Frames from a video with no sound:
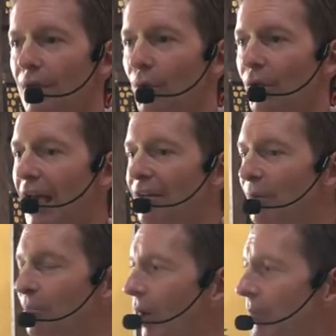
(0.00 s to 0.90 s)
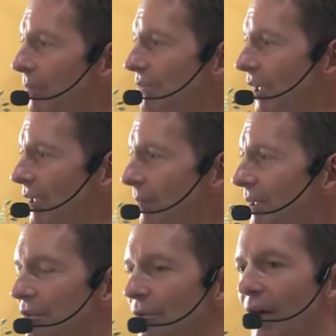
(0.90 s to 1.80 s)
Whatever problems are
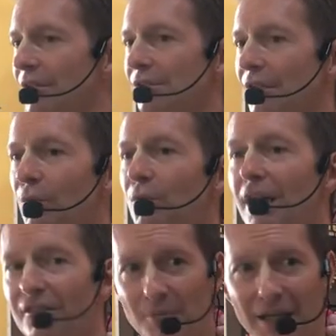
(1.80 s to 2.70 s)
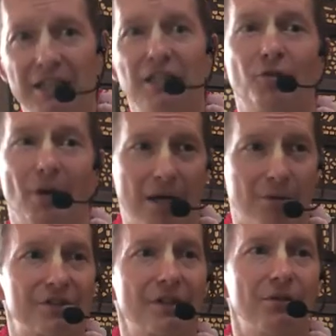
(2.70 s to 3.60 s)
coming to us, we have made it for
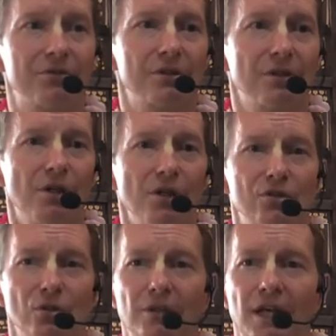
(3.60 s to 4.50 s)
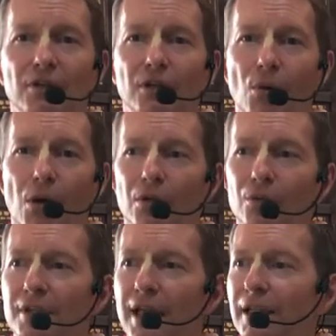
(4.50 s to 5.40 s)
ourselves. So never quarrel
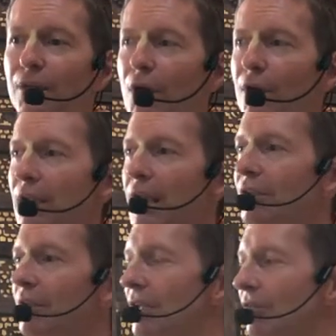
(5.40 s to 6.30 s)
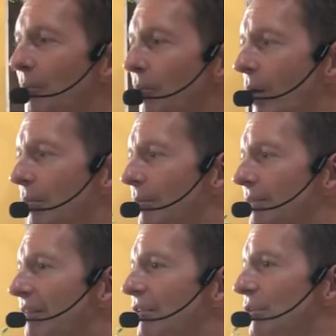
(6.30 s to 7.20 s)
with anyone, never give a problem,
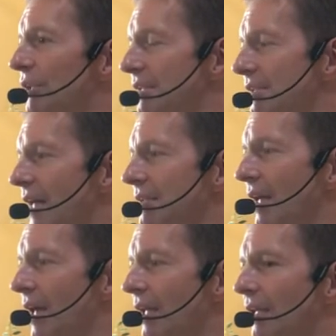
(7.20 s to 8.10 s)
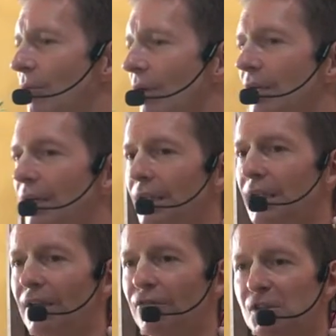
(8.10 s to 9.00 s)
never criticize anyone.
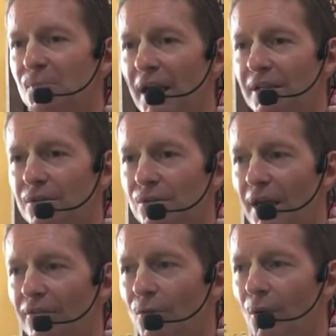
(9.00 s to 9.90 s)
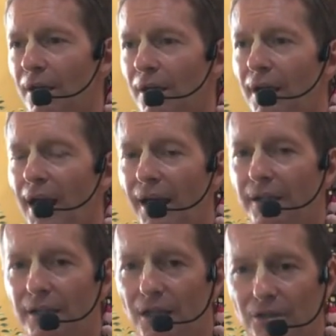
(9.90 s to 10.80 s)
Give respect to everyone
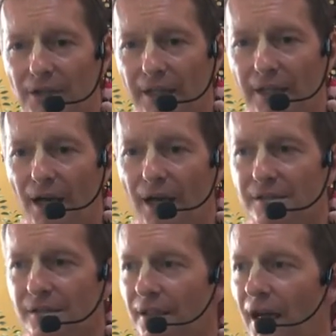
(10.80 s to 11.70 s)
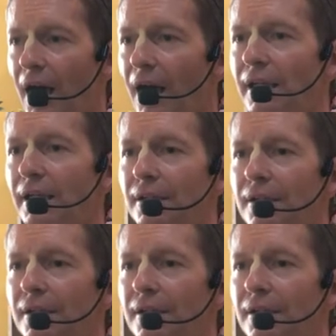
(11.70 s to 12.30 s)
and kirtaniya sadahari.